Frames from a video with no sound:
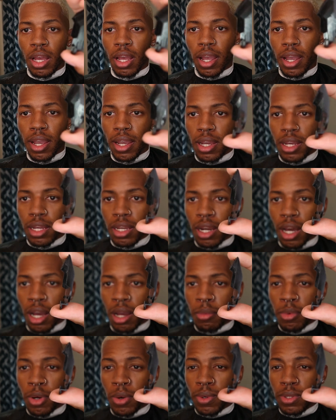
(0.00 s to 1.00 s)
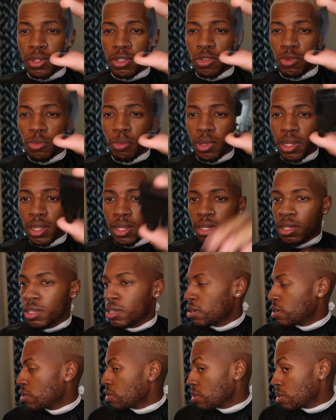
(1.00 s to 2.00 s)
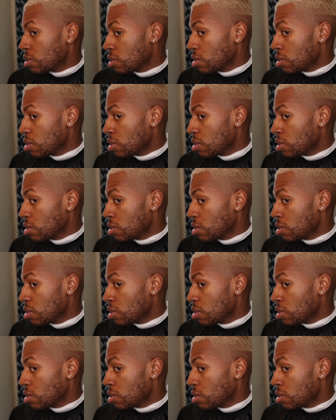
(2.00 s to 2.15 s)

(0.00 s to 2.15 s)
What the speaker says: and I'm going to blend